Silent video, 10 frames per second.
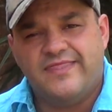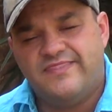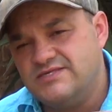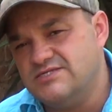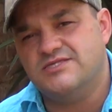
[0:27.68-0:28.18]

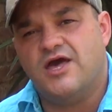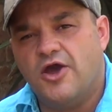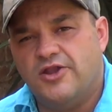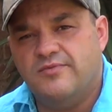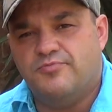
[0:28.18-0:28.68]
this is the
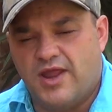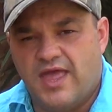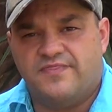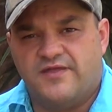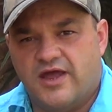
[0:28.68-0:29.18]
only
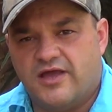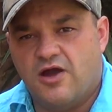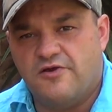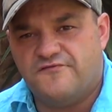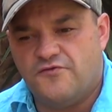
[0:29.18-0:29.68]
brand that I
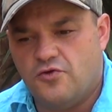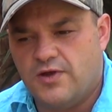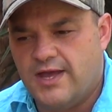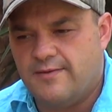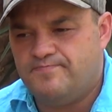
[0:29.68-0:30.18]
go for,
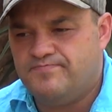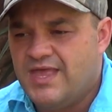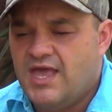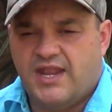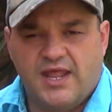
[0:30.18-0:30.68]
and
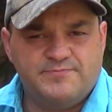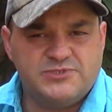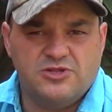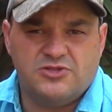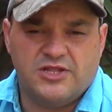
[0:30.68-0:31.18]

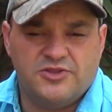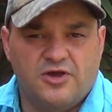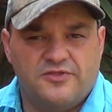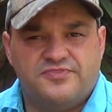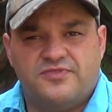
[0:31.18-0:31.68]
absolutely
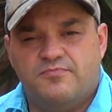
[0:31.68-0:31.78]
not.